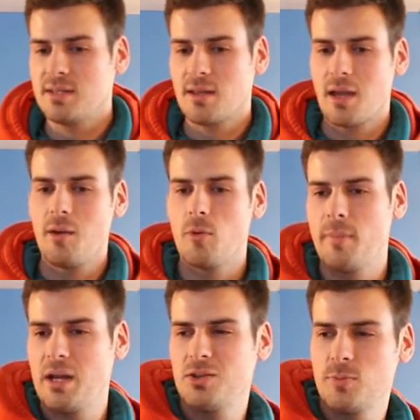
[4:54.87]
that the cable
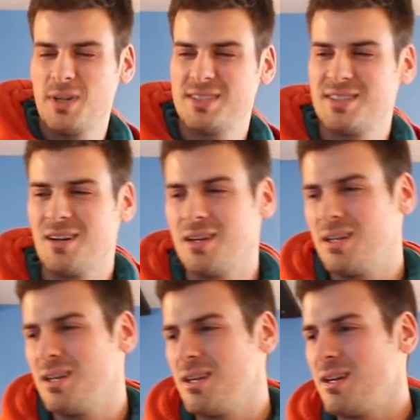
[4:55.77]
management is done
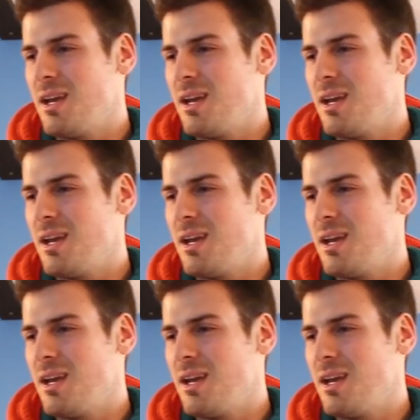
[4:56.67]
in